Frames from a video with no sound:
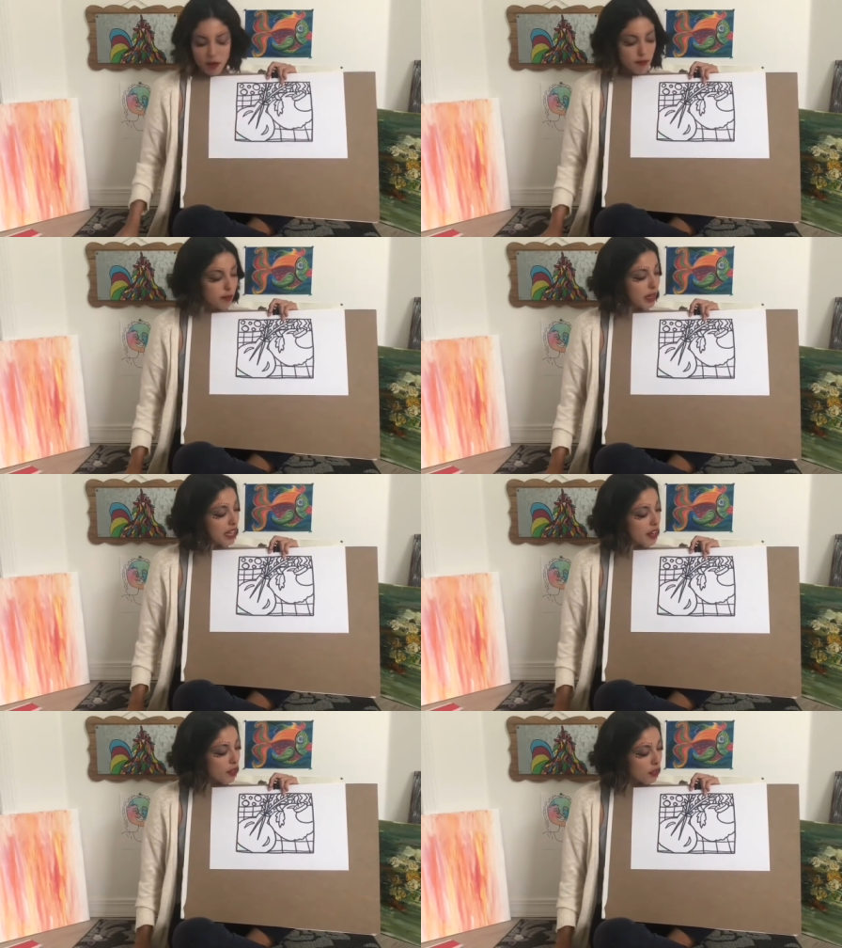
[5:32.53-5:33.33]

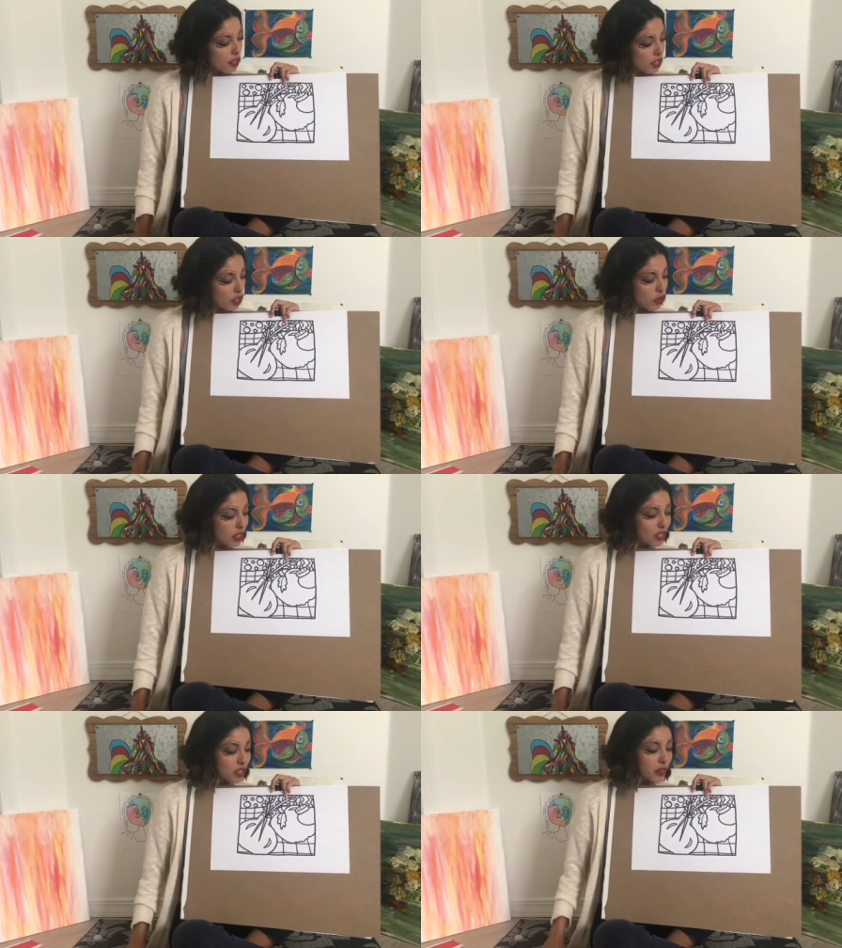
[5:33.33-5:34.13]
Another thing that you can do
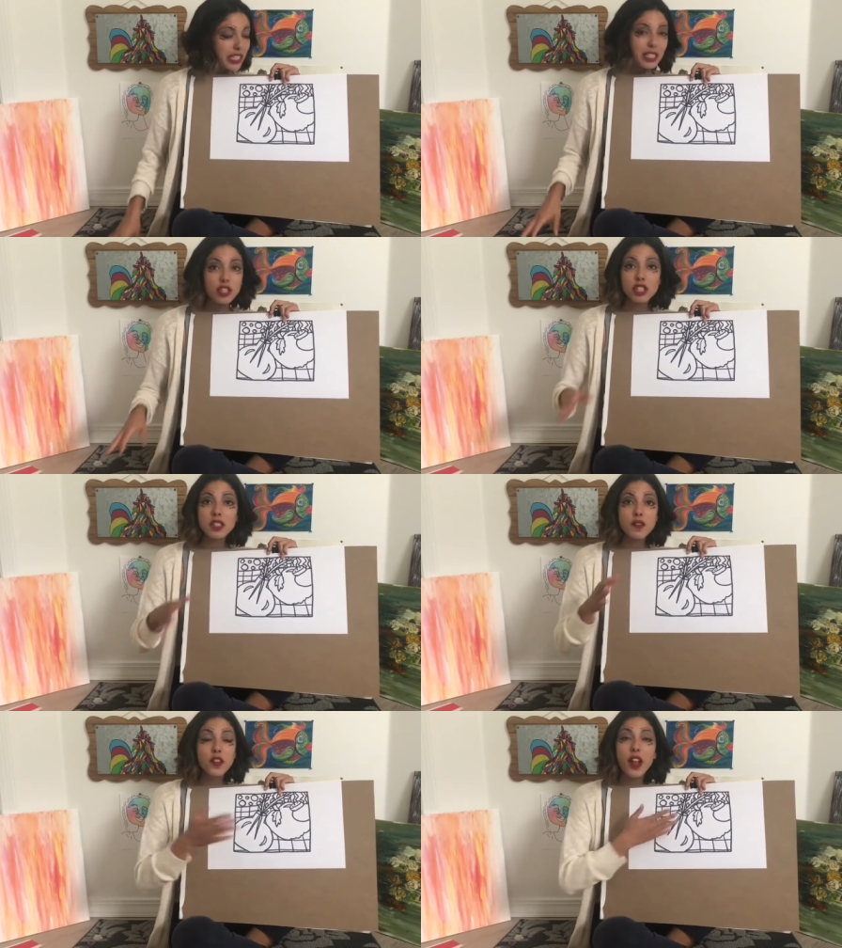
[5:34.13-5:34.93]
is just
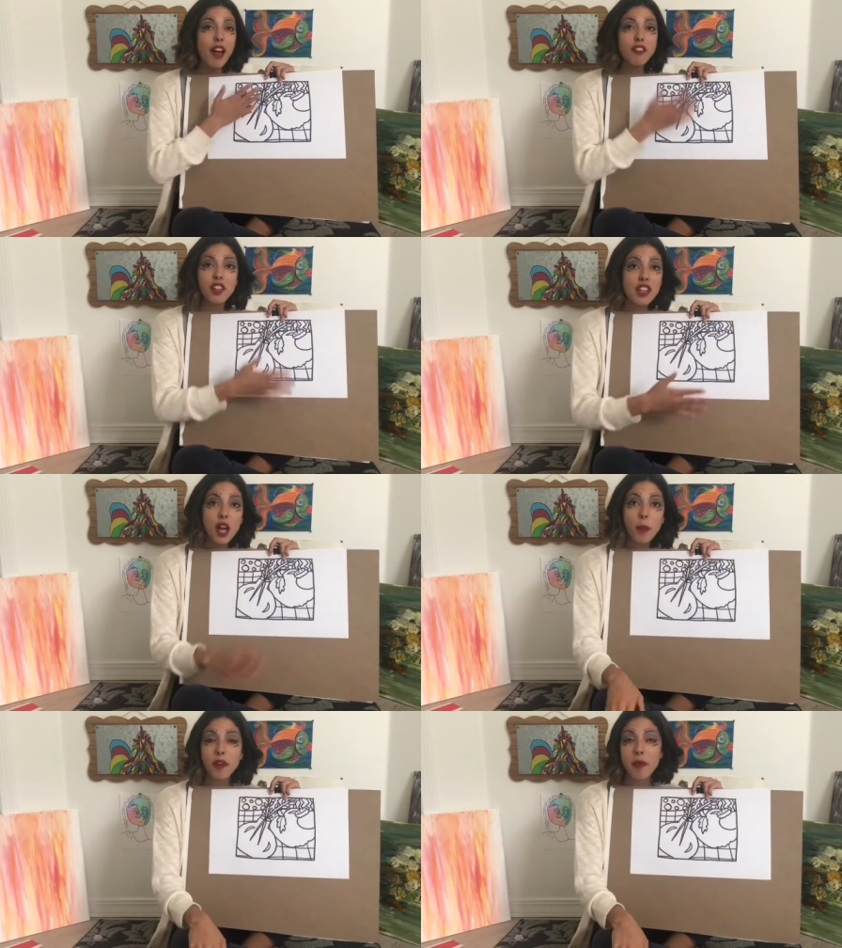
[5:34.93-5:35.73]
fill everything up with
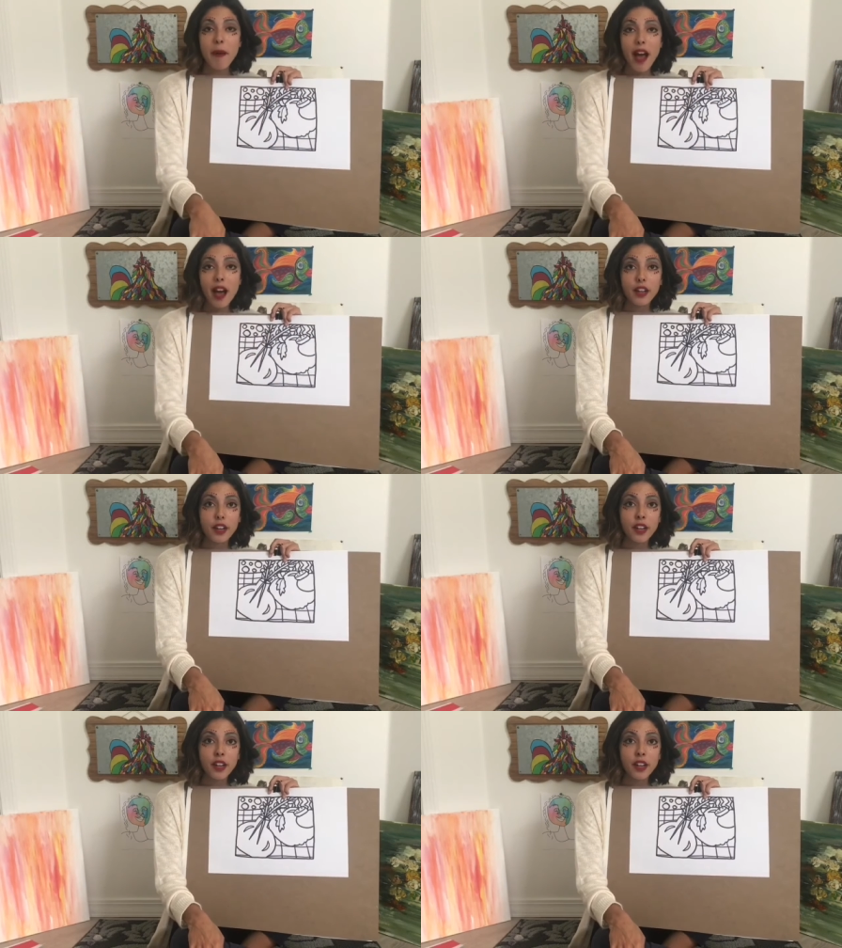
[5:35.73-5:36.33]
a pattern.